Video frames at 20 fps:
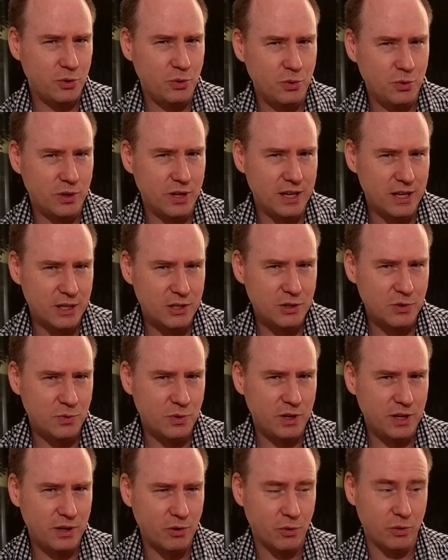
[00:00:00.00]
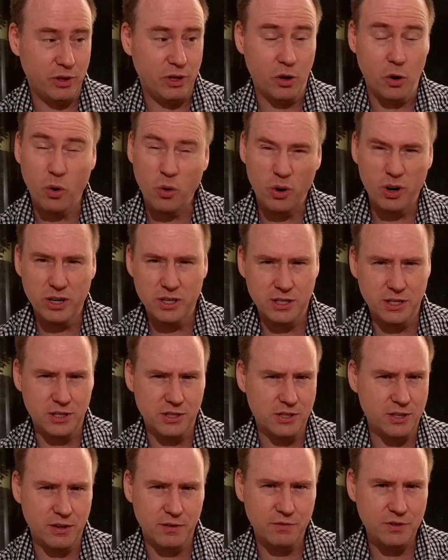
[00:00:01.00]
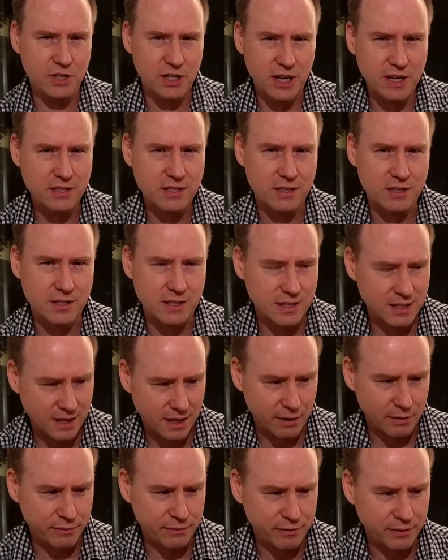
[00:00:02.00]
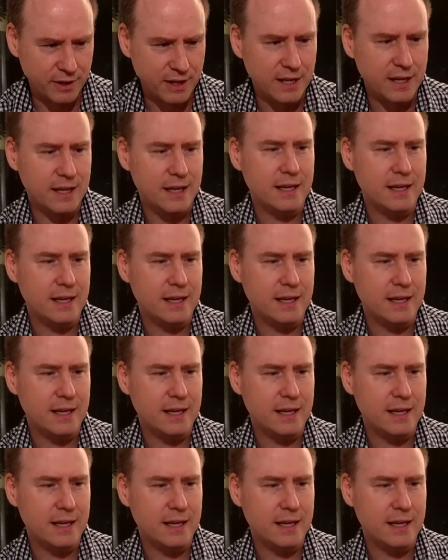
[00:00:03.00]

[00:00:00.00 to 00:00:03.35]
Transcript: to the history or the origins of chess itself.